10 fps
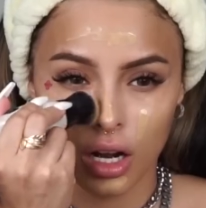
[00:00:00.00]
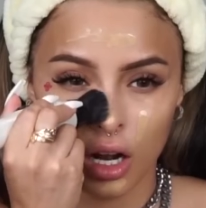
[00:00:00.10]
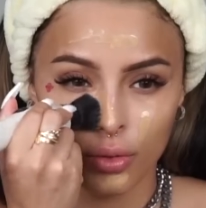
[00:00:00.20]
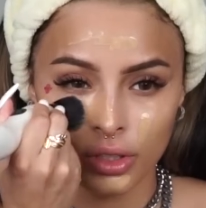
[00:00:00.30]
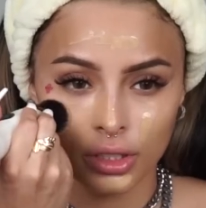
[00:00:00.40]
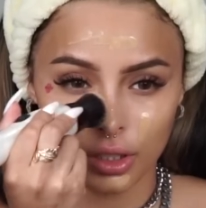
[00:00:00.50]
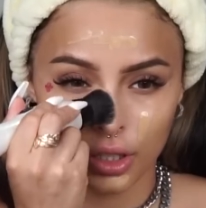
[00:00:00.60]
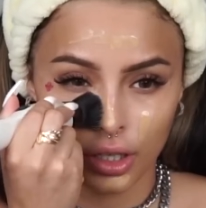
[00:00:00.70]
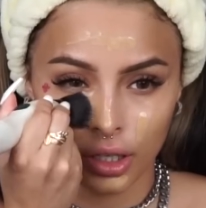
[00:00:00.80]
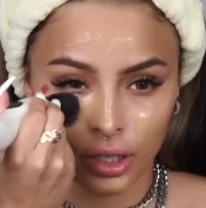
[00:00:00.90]
How was
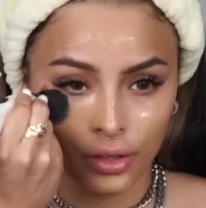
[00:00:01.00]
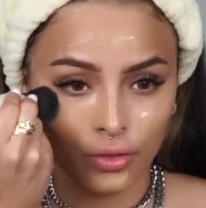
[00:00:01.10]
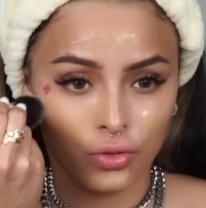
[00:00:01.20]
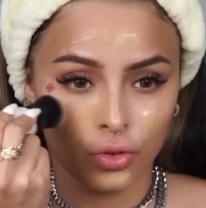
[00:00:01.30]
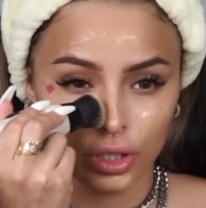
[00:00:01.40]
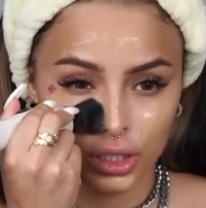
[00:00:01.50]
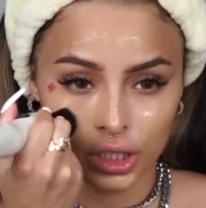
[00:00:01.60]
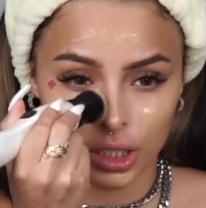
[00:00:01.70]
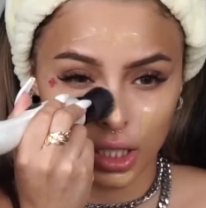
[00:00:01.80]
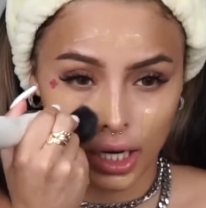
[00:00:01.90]
your 4th of
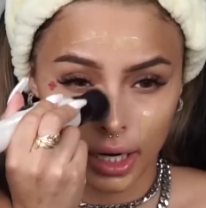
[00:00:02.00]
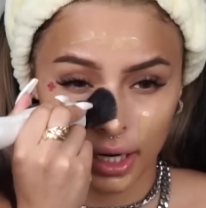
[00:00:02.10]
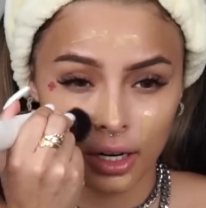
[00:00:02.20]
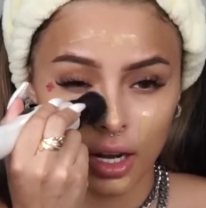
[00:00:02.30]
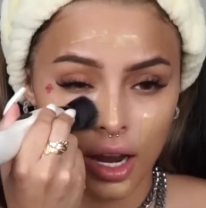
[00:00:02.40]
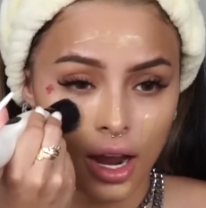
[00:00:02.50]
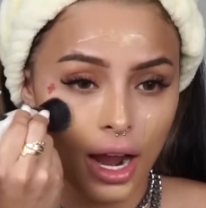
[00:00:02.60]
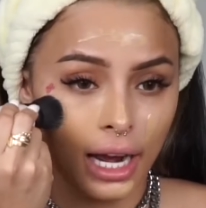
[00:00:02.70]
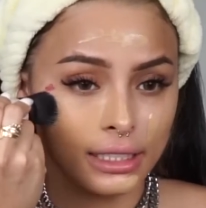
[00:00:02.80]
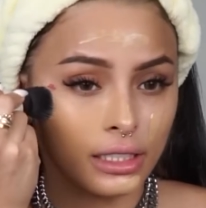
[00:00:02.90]
July?
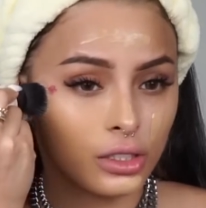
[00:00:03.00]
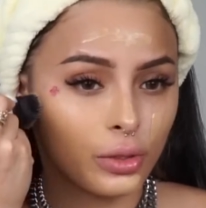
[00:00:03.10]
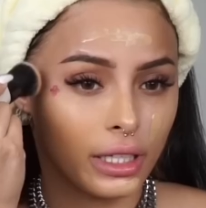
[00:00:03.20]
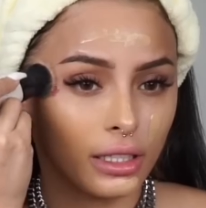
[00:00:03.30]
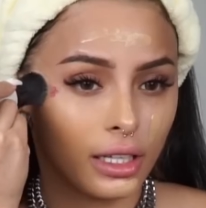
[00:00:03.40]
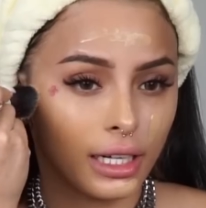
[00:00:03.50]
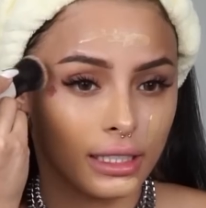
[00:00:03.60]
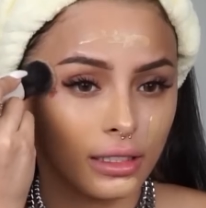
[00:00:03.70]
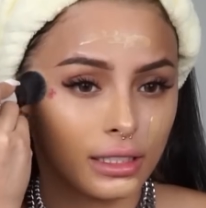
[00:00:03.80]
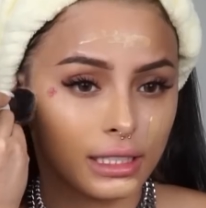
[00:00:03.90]
I didn't do anything. I
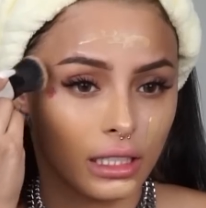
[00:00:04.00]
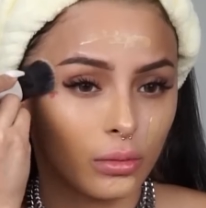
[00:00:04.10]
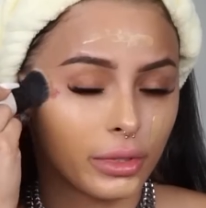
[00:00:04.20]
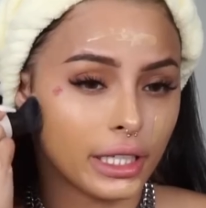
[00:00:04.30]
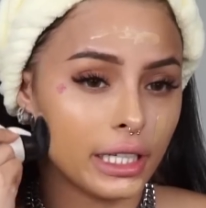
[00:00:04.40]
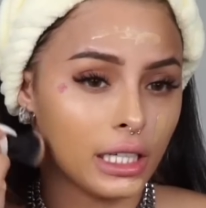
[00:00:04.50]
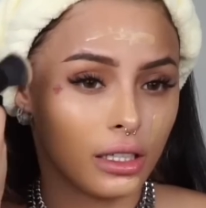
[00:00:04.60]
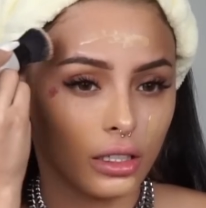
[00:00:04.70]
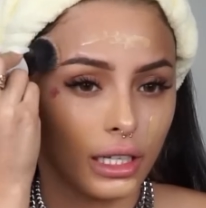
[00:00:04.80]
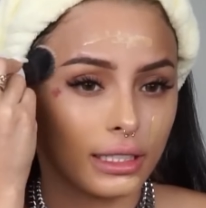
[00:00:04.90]
didn't celebrate.
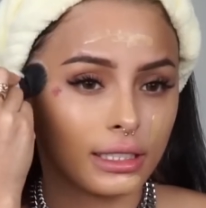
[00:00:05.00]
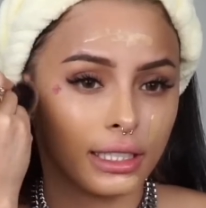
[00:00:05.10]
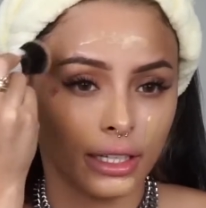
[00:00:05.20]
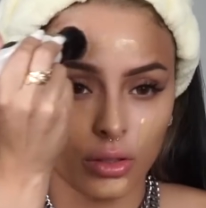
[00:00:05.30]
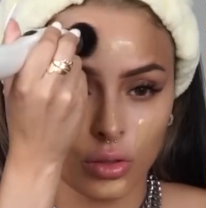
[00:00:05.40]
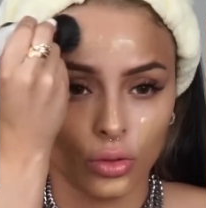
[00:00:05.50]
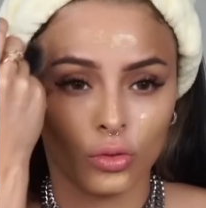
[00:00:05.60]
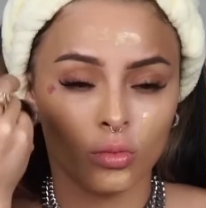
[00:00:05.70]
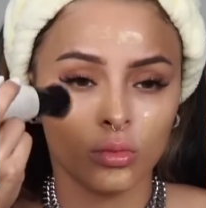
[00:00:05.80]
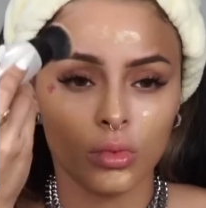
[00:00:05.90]
I stayed
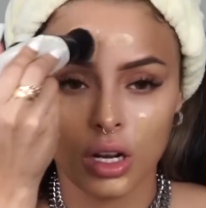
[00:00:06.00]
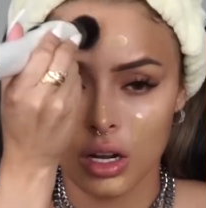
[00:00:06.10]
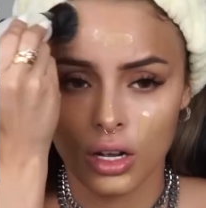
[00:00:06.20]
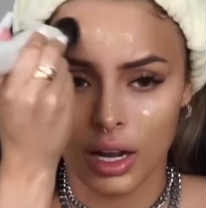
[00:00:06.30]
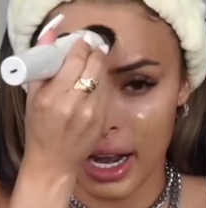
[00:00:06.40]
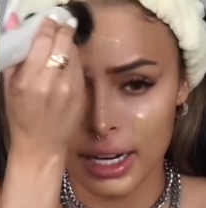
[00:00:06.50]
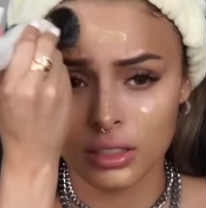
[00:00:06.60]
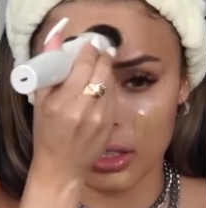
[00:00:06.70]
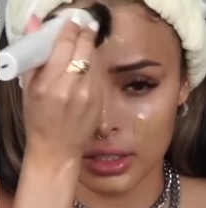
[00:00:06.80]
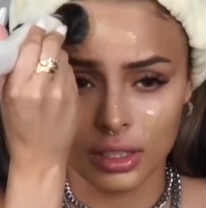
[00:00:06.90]
home. I had
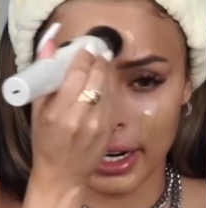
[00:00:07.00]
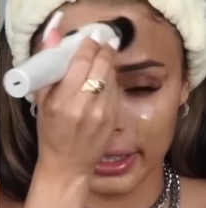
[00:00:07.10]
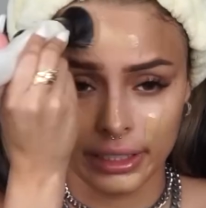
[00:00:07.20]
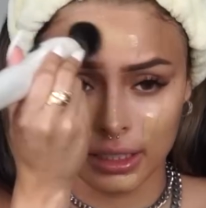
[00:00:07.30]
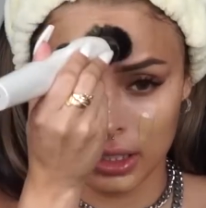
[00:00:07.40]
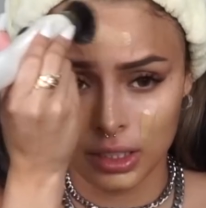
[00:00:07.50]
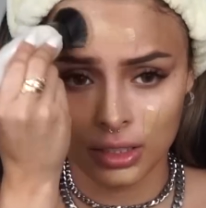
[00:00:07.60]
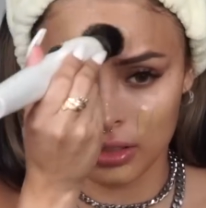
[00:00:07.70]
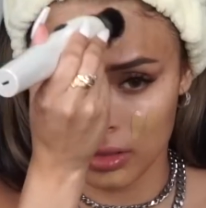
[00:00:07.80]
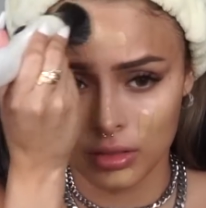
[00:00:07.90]

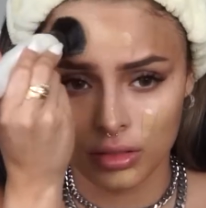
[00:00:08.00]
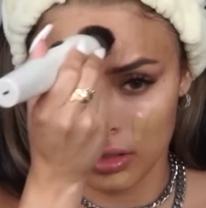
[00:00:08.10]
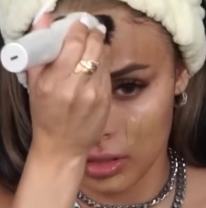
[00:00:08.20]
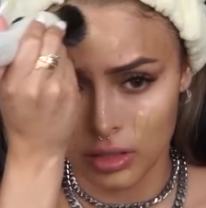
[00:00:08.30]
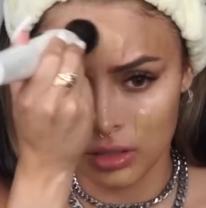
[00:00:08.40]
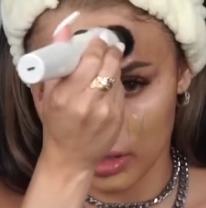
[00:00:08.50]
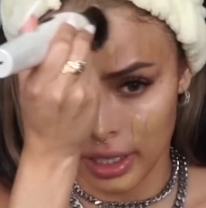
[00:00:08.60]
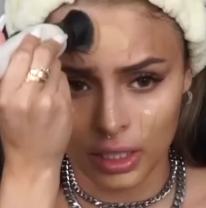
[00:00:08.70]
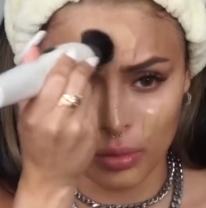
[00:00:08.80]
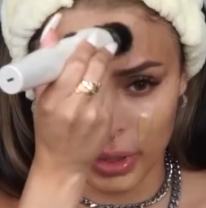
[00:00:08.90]
tonsillitis.
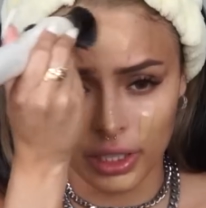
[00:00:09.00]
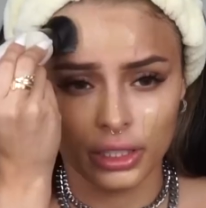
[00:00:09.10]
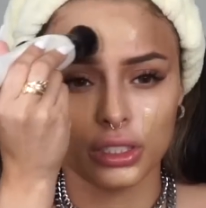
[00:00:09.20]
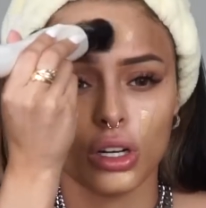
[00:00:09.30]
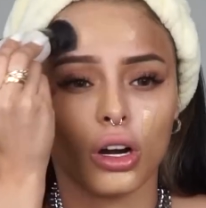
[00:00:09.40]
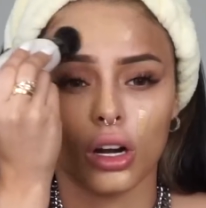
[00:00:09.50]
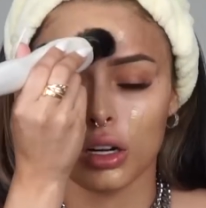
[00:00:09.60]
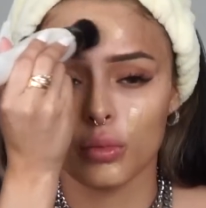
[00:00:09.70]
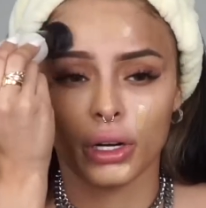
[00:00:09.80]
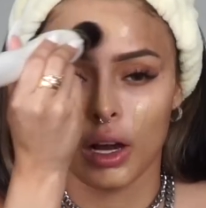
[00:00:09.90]
I could barely
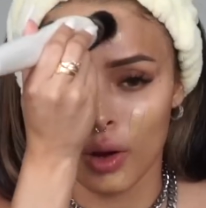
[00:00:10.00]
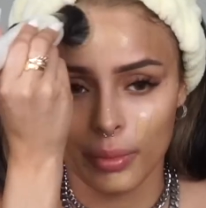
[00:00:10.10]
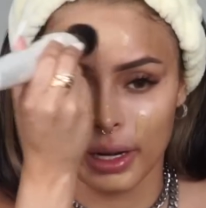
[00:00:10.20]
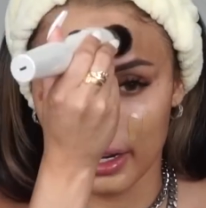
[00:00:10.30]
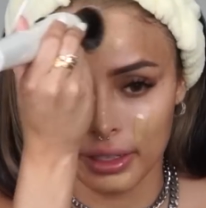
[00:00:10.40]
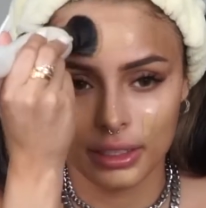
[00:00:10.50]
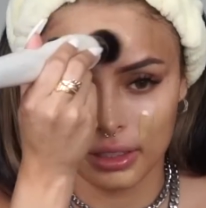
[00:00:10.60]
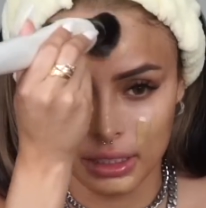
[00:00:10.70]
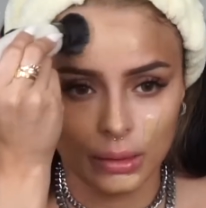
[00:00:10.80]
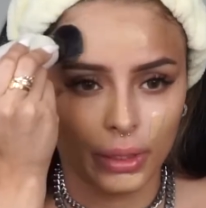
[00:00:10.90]
talk, but now I'm back.
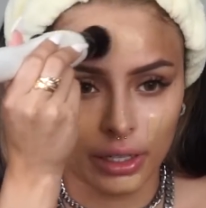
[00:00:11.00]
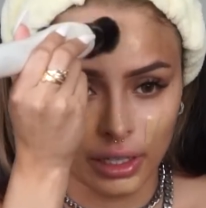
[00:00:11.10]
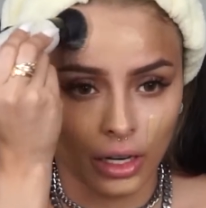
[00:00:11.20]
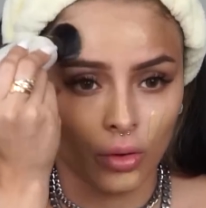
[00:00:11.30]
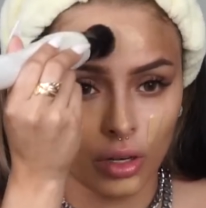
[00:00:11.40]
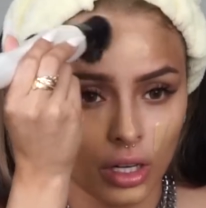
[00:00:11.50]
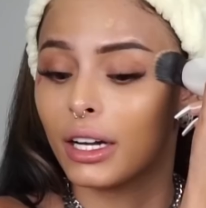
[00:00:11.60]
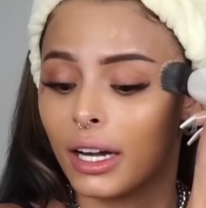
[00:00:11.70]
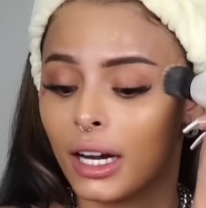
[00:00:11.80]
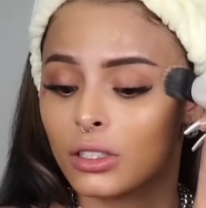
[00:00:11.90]
It's better now.
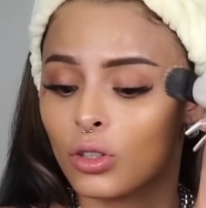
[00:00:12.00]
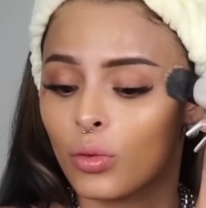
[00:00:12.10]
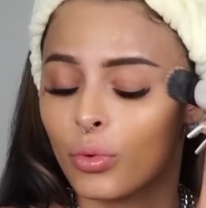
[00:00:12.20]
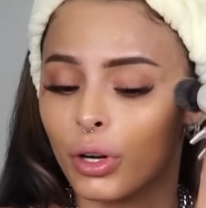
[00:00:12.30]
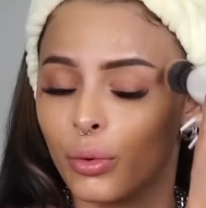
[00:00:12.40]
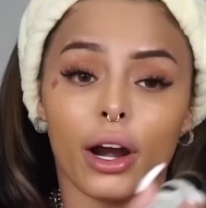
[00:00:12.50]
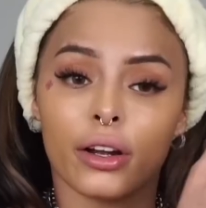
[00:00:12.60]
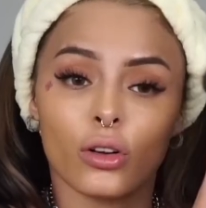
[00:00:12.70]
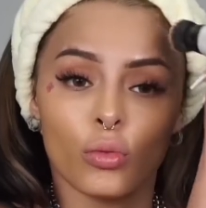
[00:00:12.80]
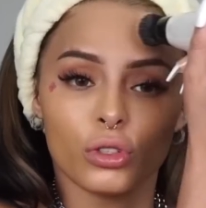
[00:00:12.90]
It got to a point where I
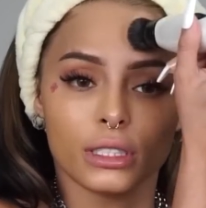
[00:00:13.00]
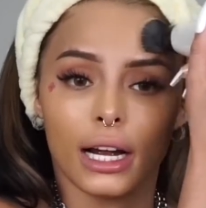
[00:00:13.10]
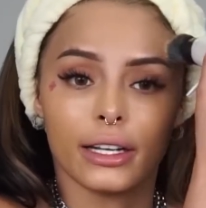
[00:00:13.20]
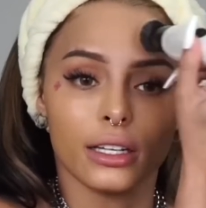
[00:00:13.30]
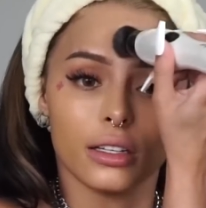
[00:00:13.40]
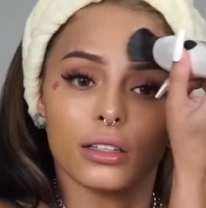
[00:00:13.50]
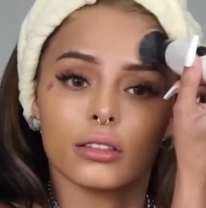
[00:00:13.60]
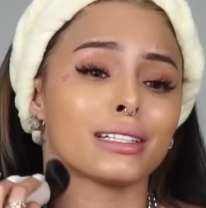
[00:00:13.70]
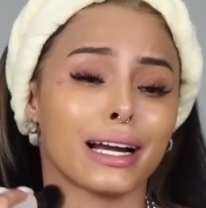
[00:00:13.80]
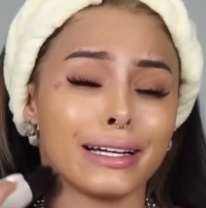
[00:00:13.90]
could almost not eat.
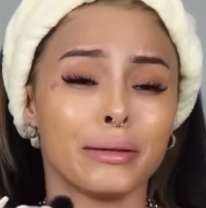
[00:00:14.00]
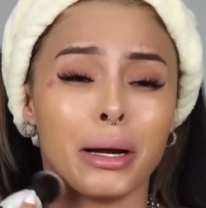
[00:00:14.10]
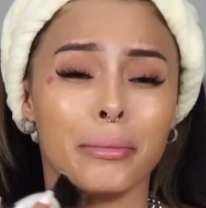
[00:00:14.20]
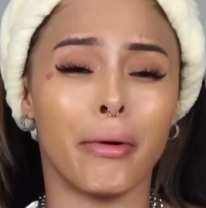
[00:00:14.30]
I was like, I need my